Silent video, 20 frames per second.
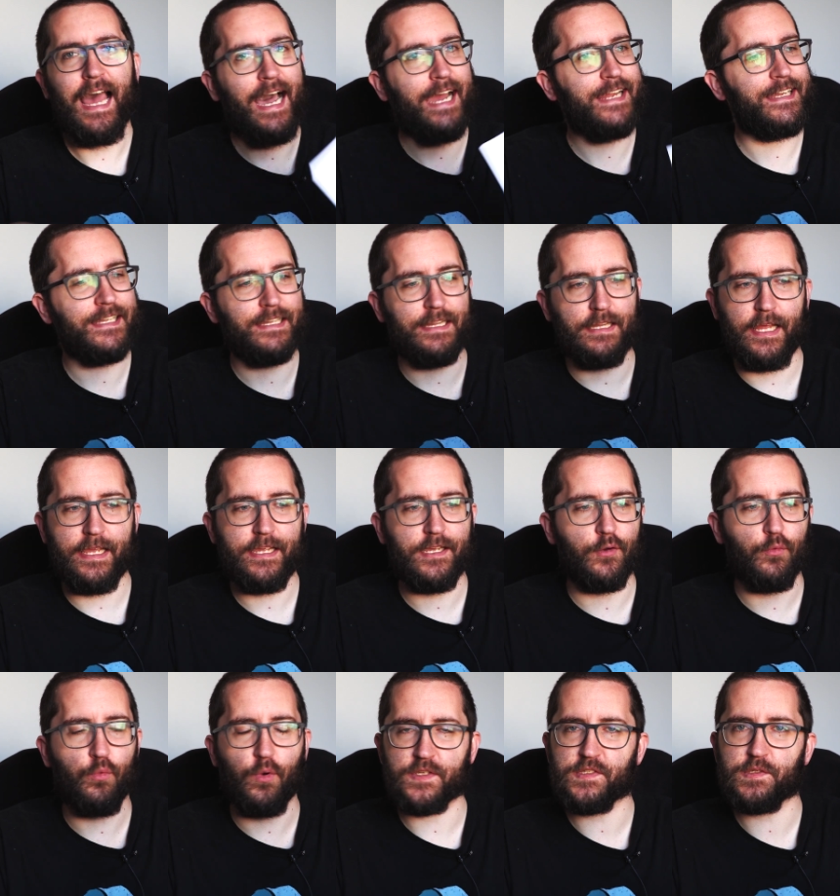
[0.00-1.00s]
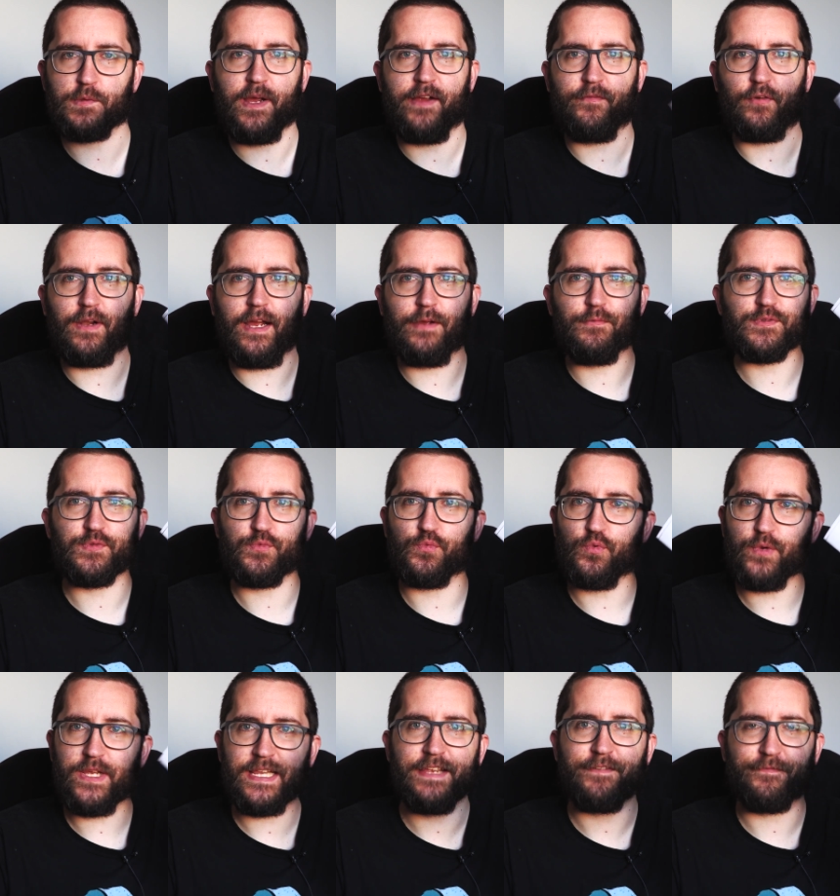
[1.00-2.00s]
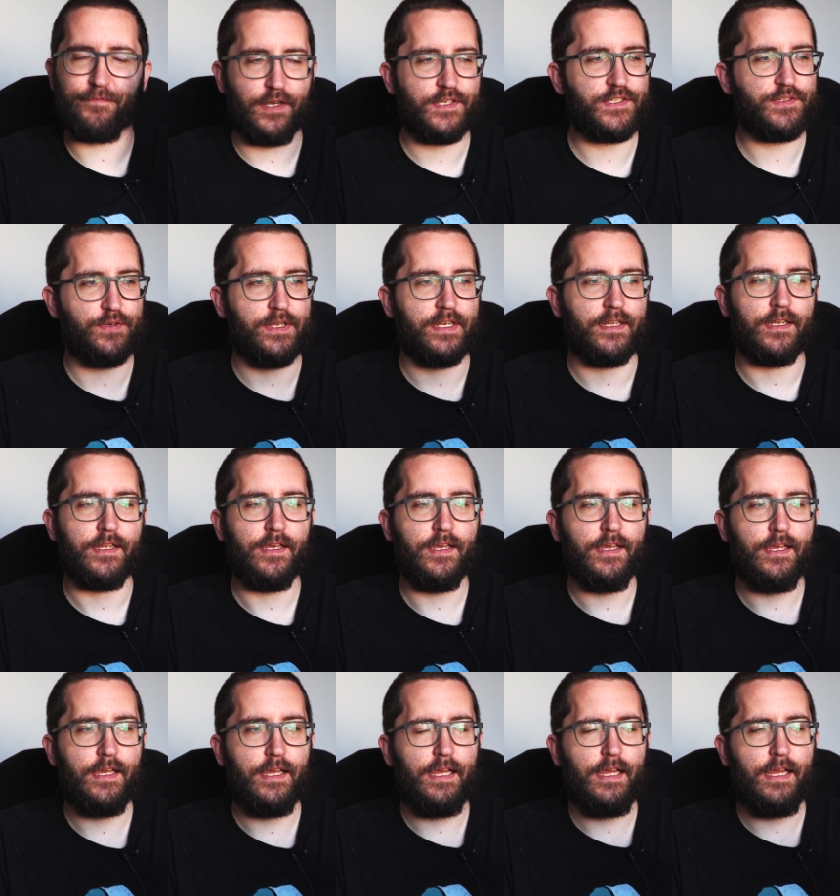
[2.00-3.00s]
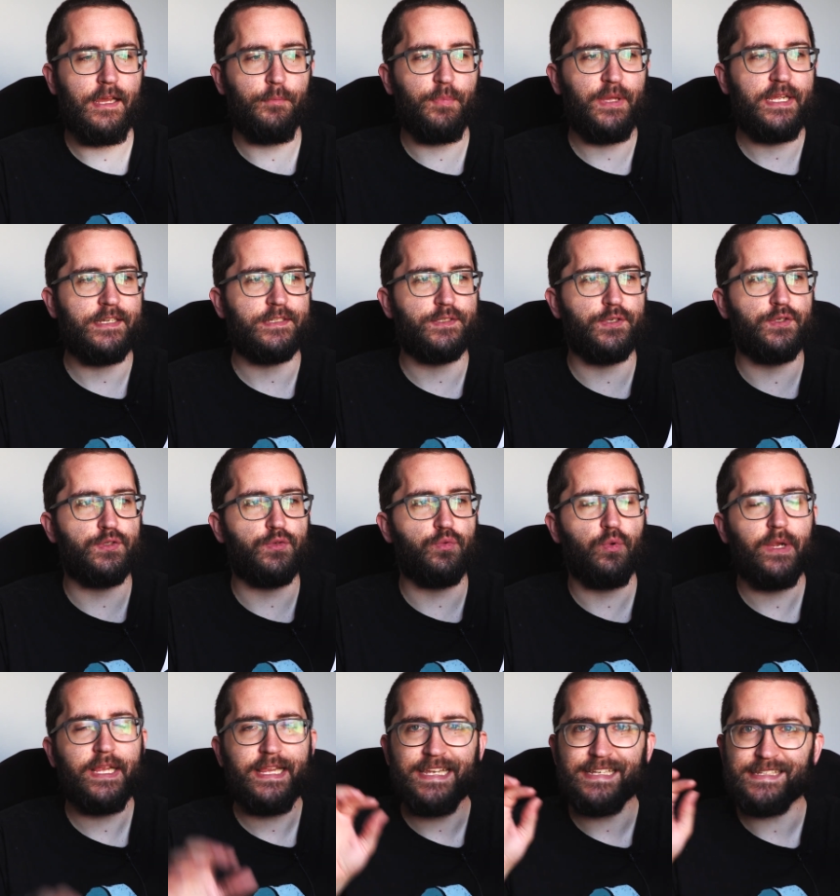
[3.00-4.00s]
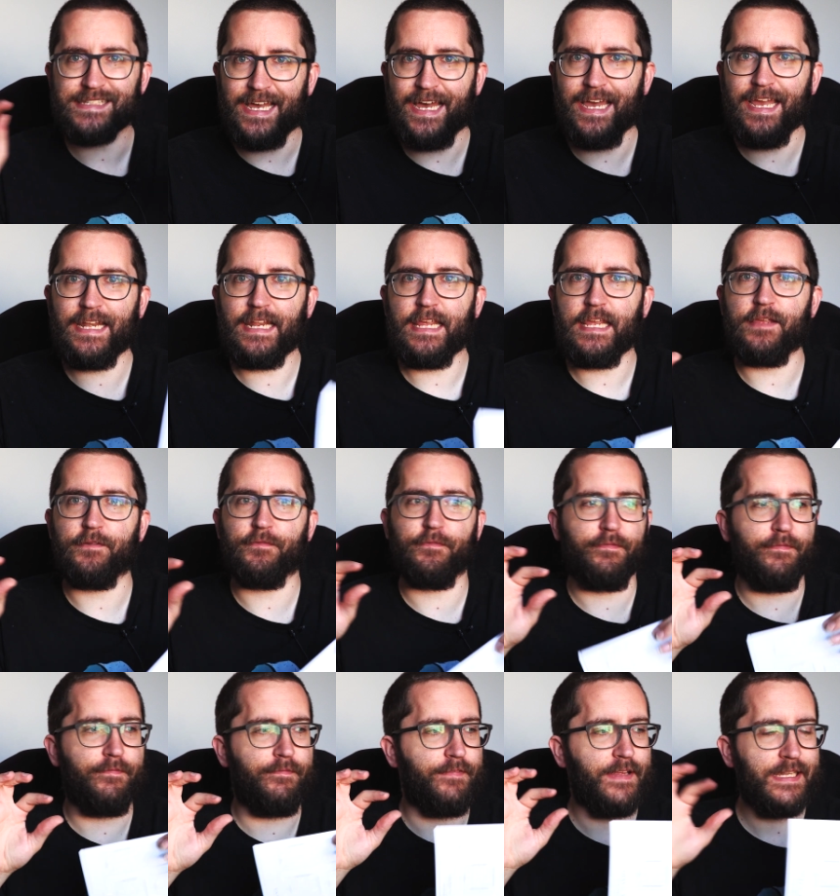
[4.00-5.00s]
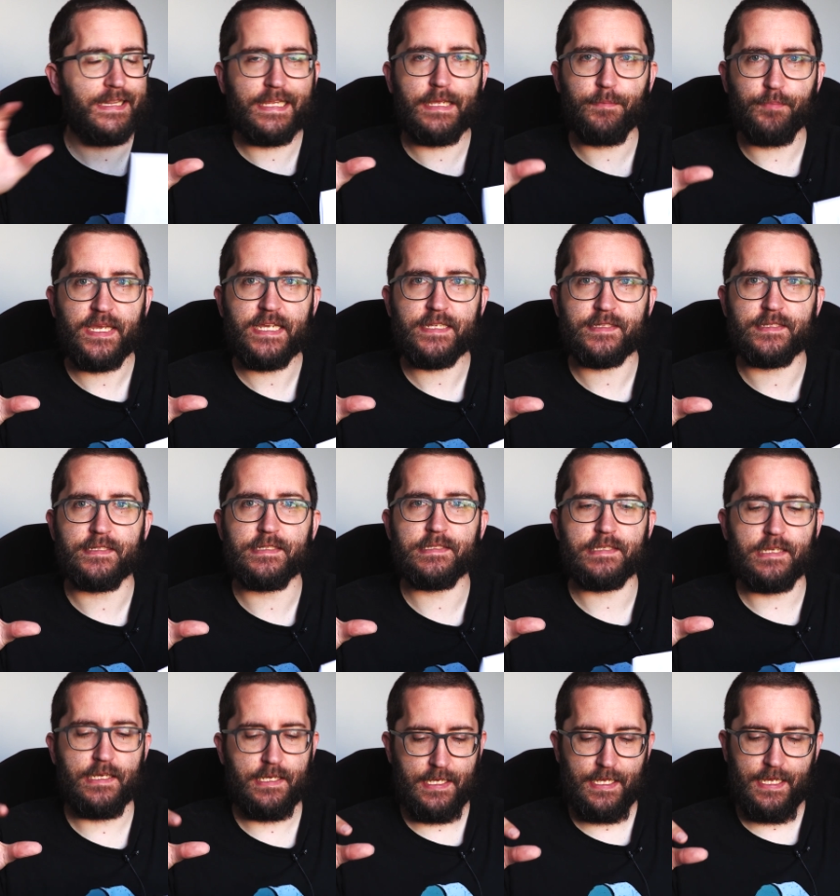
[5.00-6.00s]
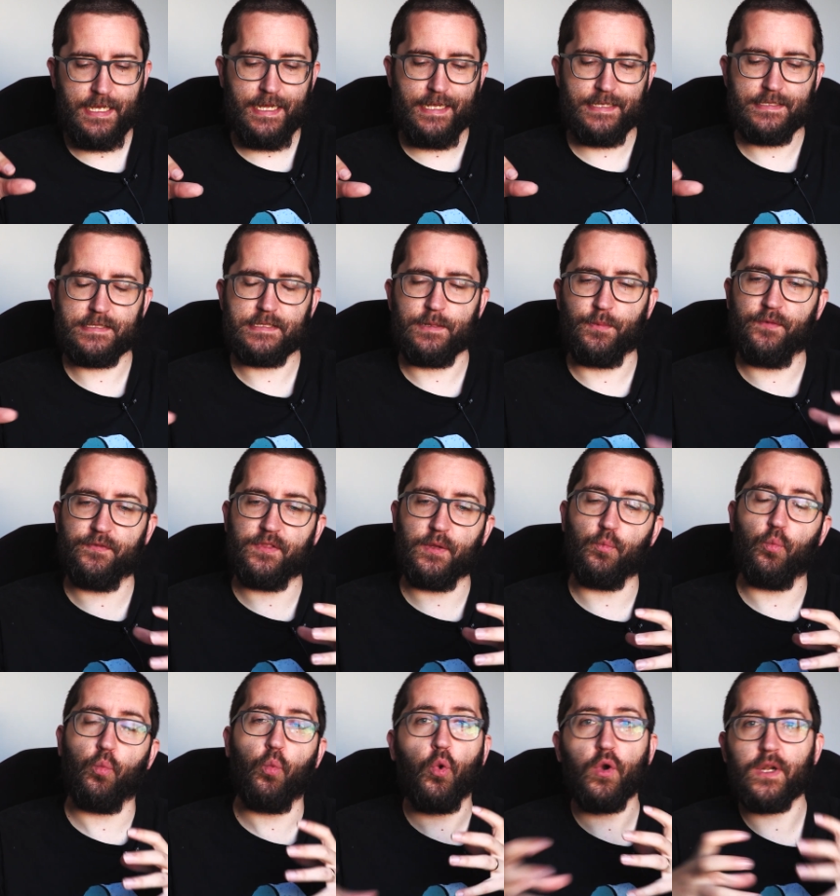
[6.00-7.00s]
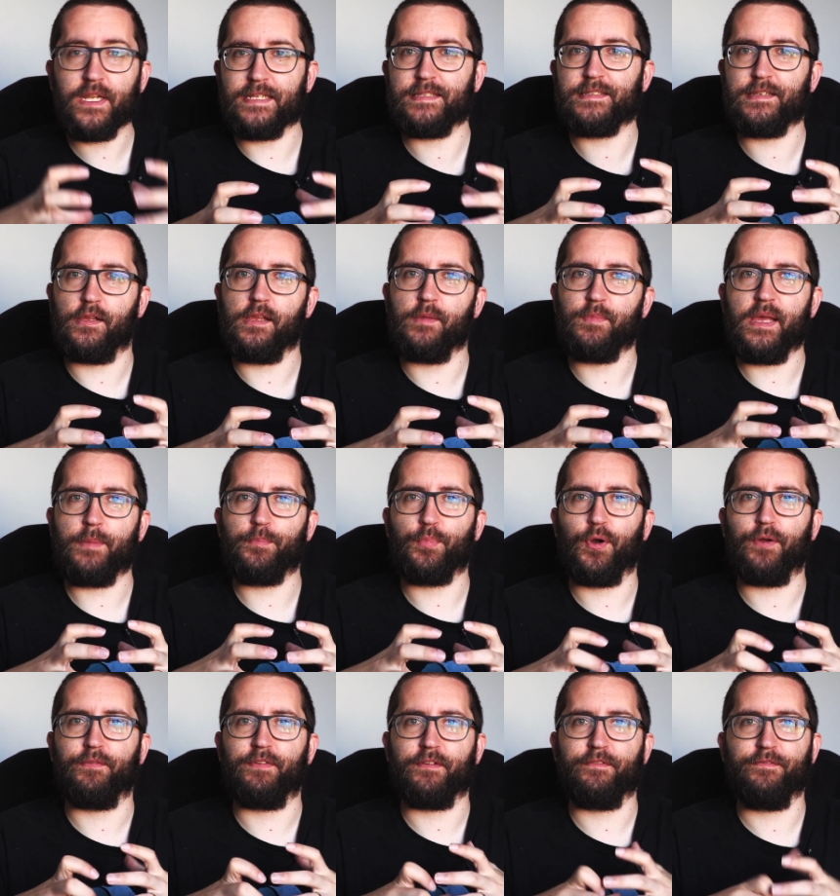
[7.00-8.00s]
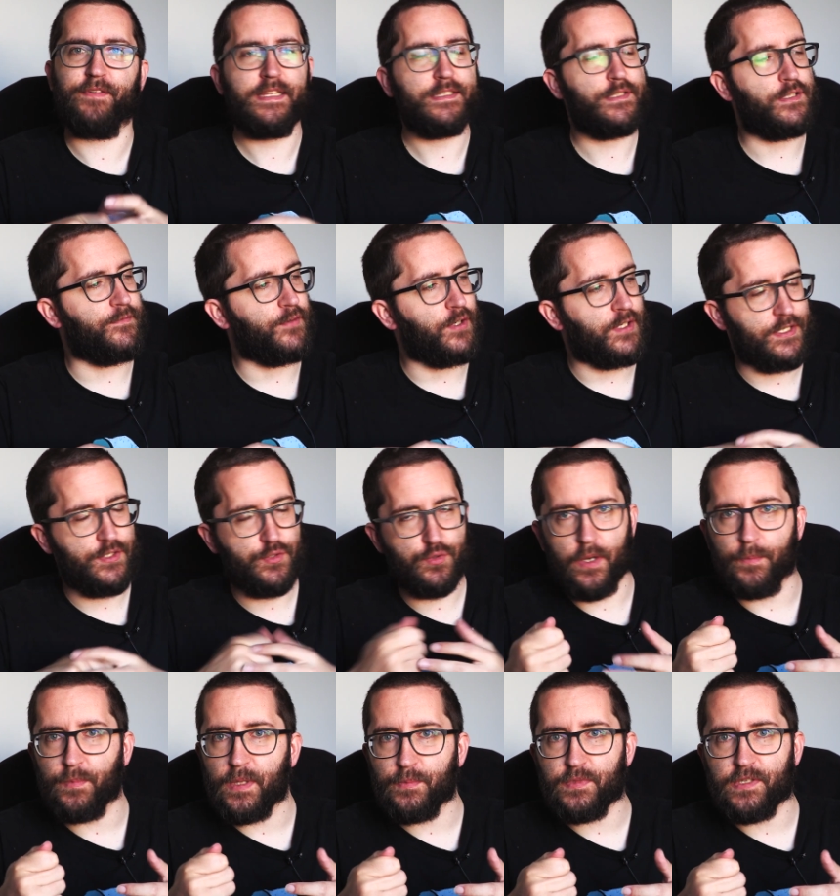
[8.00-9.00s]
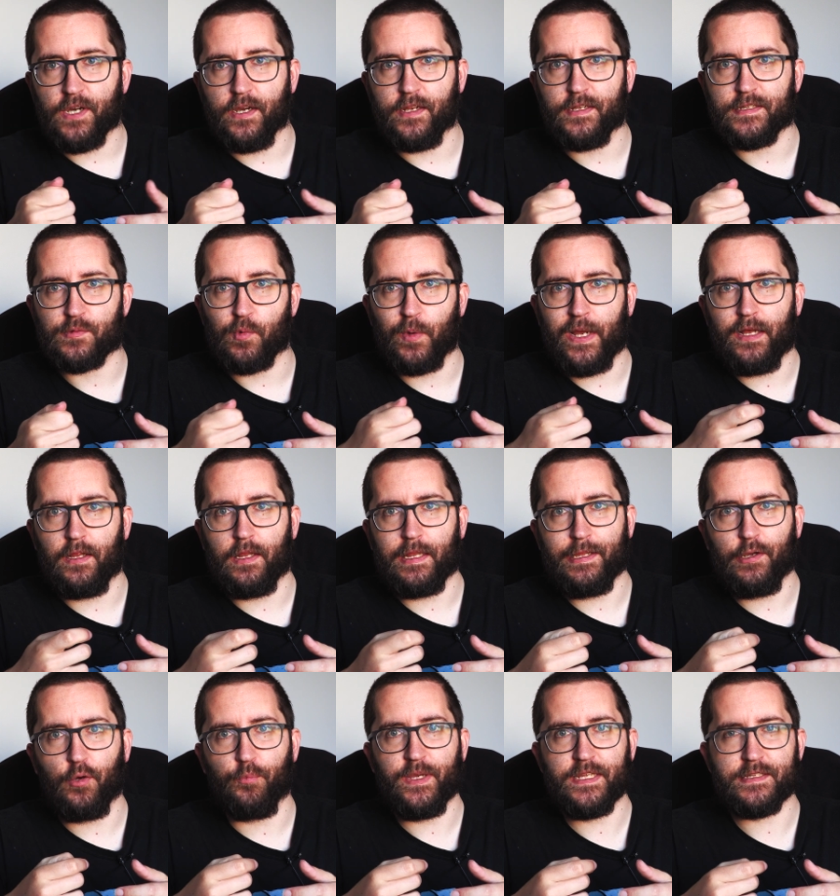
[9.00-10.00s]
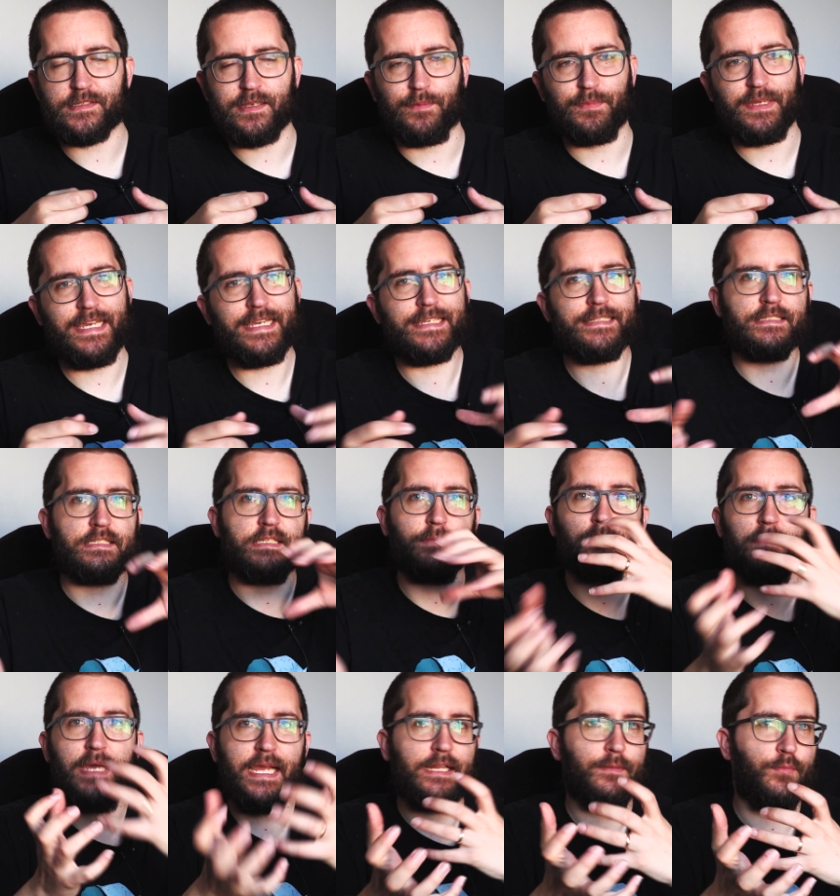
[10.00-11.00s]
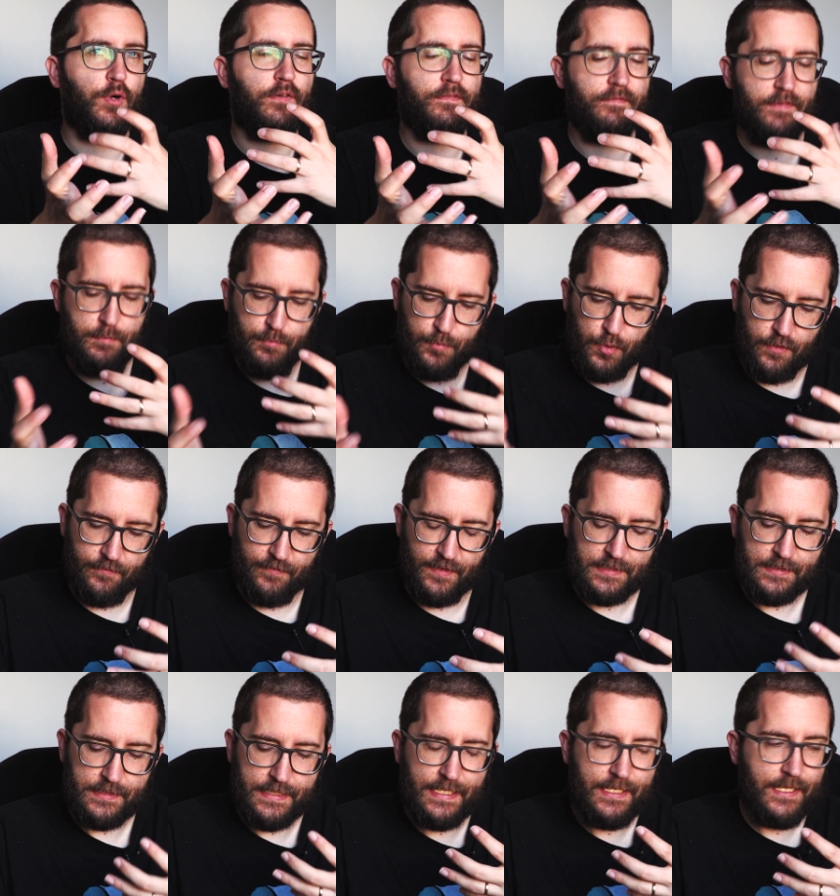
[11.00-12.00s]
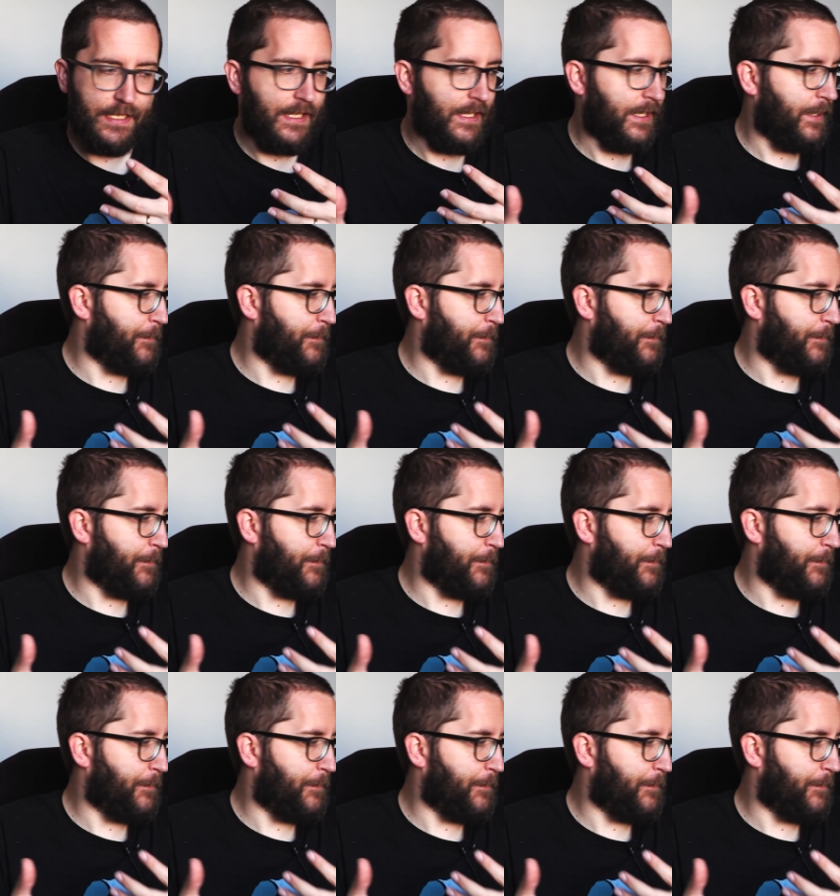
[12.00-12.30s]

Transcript: I didn't like it whatsoever. I was really frustrated because there's really tiny fiddly pieces and some of them won't necessarily be a perfect fit. So you've got to trim them down as well a little bit in some cases to make them all fit perfectly.